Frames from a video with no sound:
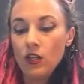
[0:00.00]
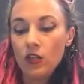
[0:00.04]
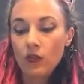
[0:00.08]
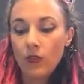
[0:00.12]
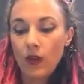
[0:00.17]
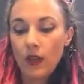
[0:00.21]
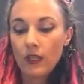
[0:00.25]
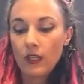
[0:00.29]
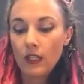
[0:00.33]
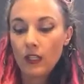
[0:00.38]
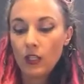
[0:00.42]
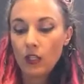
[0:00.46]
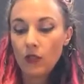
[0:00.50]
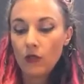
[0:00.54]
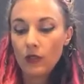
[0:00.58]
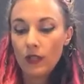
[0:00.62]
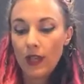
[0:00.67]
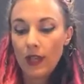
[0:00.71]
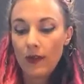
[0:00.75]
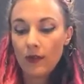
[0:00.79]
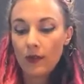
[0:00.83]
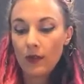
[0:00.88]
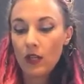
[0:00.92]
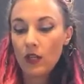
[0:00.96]
directing you
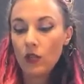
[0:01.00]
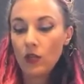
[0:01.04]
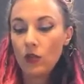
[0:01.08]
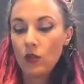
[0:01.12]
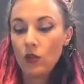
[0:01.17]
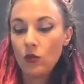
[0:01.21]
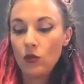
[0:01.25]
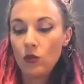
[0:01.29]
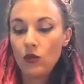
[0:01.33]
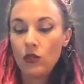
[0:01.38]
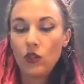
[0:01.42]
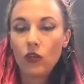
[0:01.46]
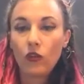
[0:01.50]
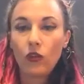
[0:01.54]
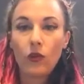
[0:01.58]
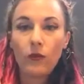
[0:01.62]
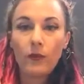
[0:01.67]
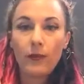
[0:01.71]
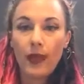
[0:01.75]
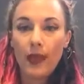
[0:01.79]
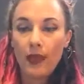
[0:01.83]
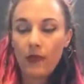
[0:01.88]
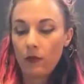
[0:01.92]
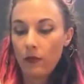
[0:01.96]
down a new
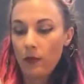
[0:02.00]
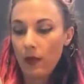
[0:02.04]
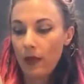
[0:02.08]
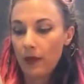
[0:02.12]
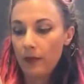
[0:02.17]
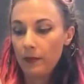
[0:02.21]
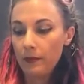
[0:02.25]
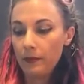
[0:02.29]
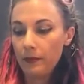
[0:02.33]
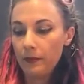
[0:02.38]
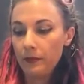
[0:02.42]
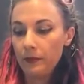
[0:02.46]
neural pathway.